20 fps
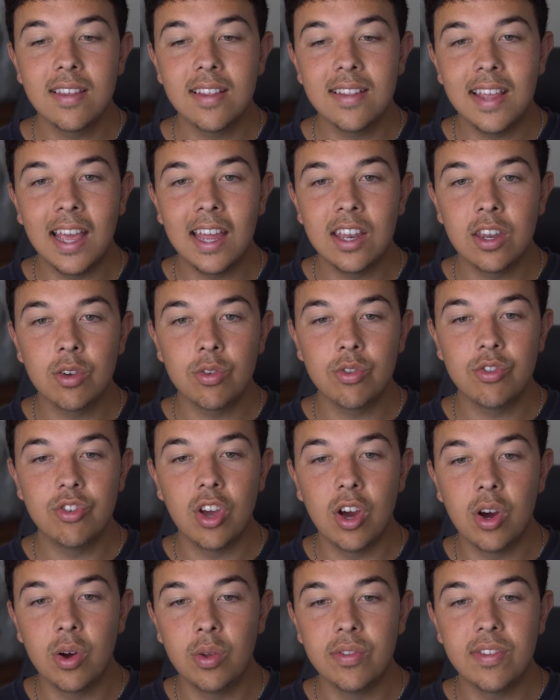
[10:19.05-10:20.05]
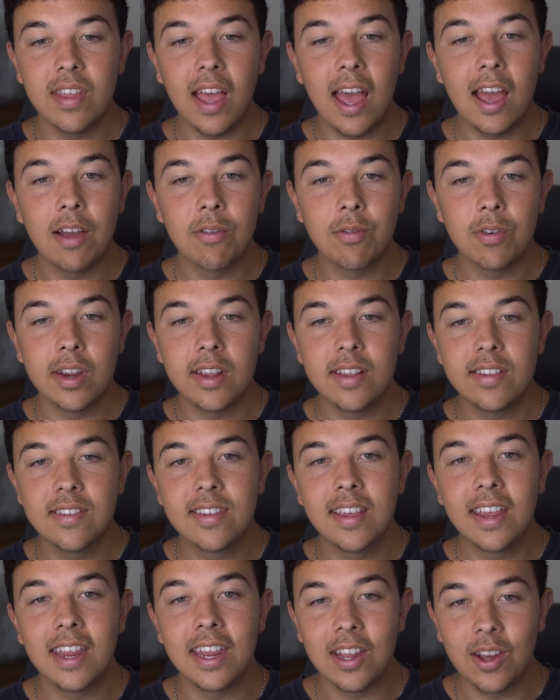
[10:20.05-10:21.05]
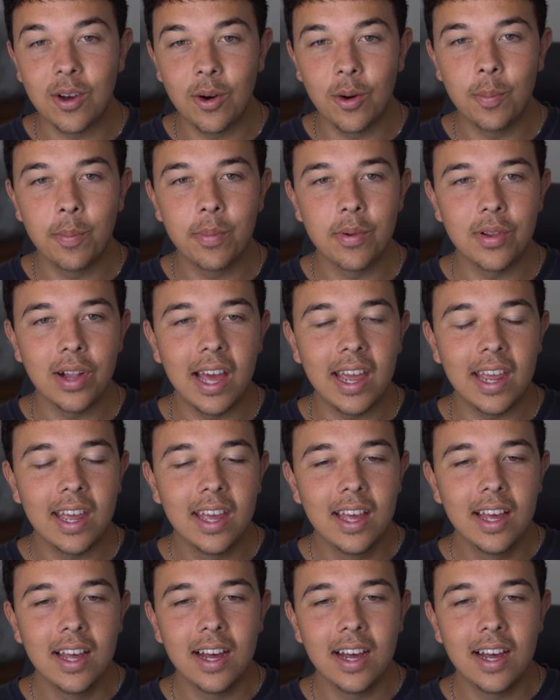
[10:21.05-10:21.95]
to Daniel Jones every single play.